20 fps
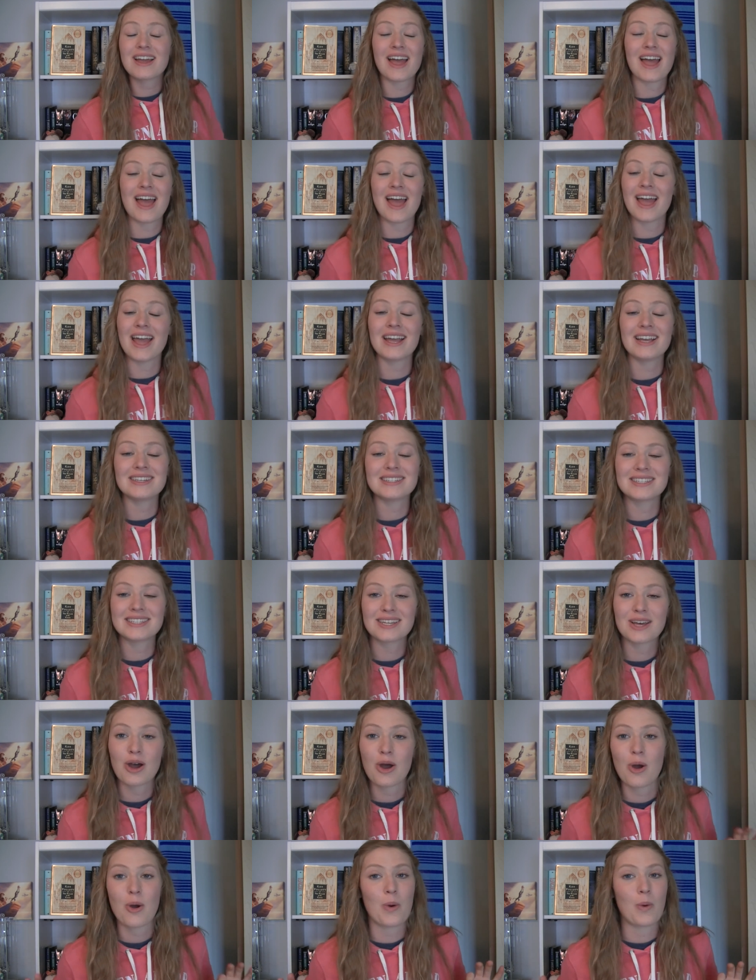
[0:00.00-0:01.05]
hate
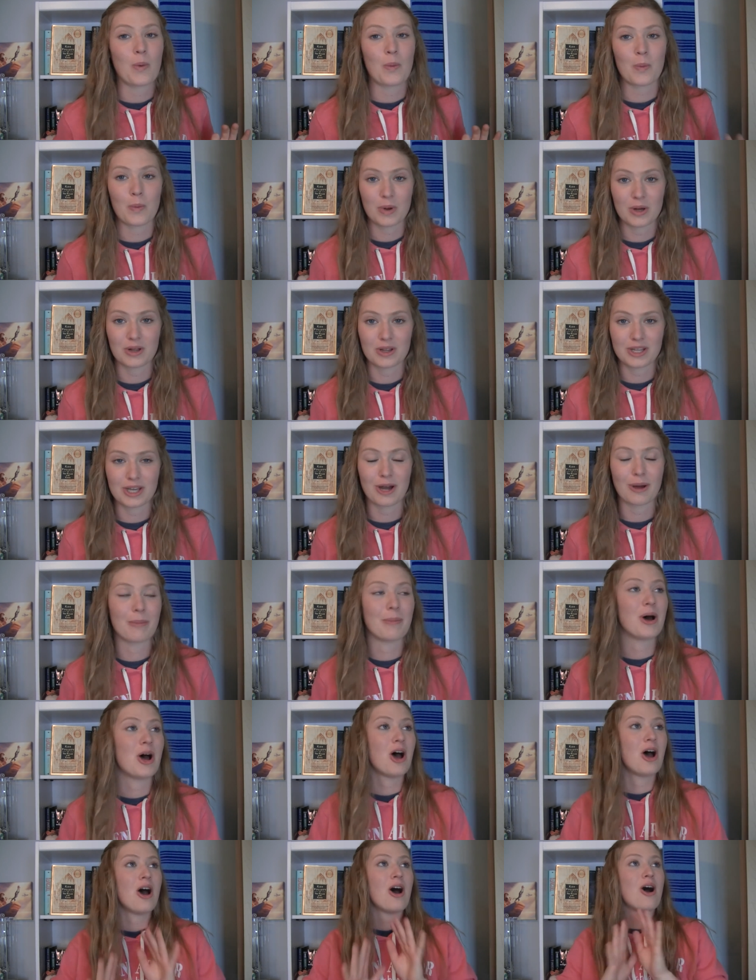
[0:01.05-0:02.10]
William.